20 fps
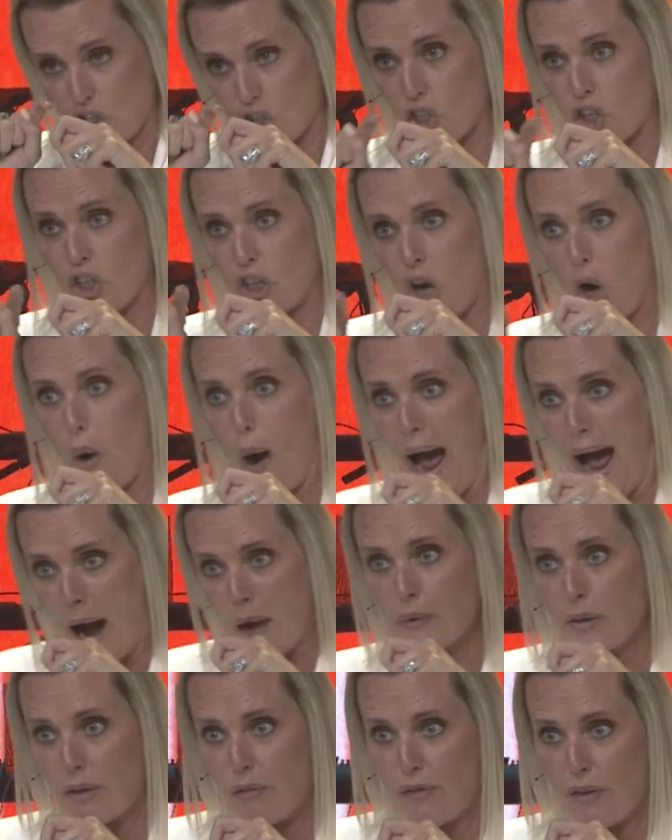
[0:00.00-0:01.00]
should go
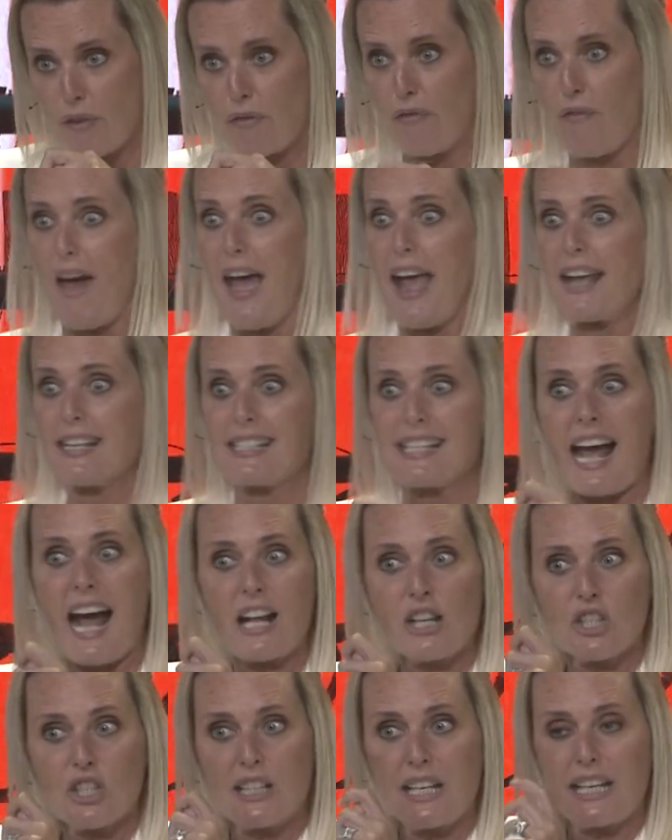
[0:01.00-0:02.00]
out of your face
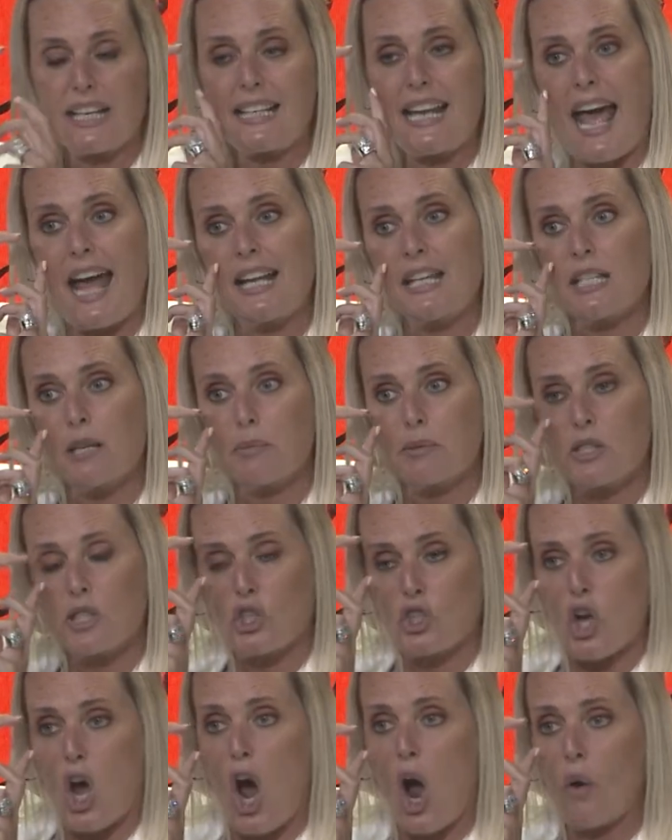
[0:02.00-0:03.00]
actually can end up
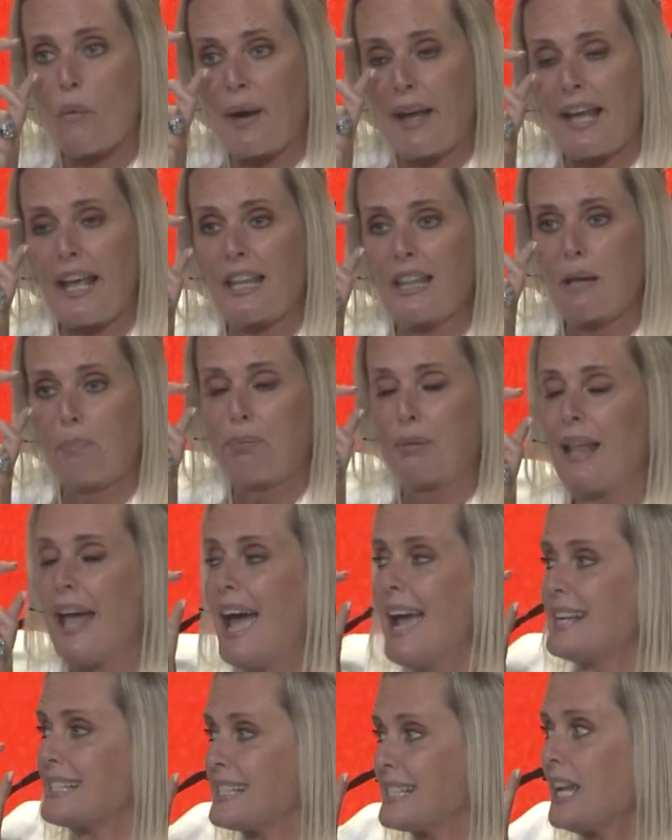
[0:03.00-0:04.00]
storing in the
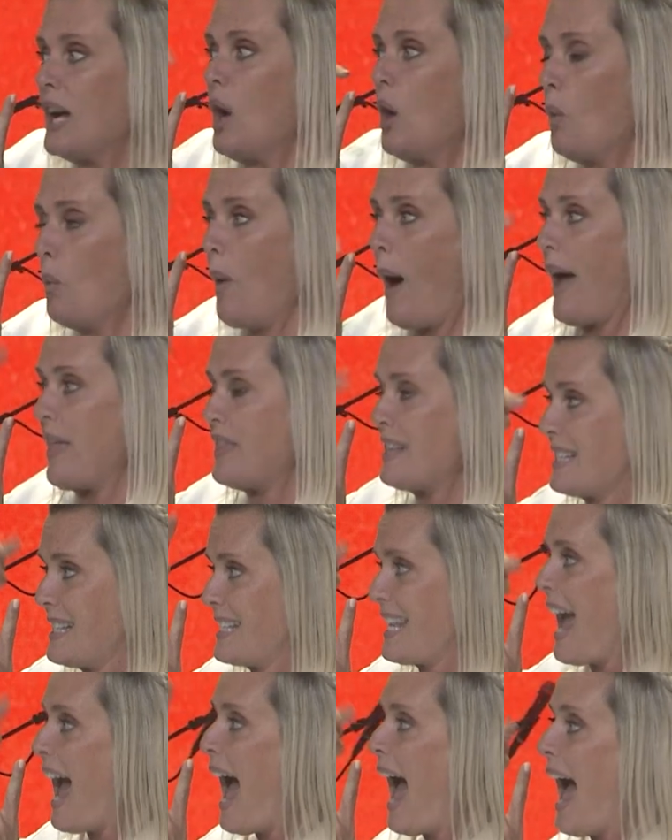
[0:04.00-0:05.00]
place where this
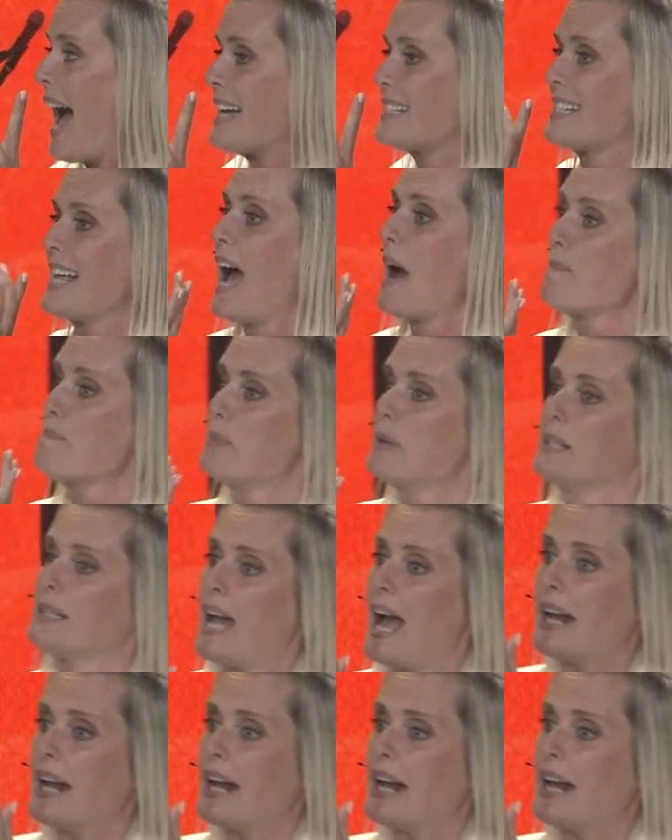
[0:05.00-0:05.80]
tear has happened.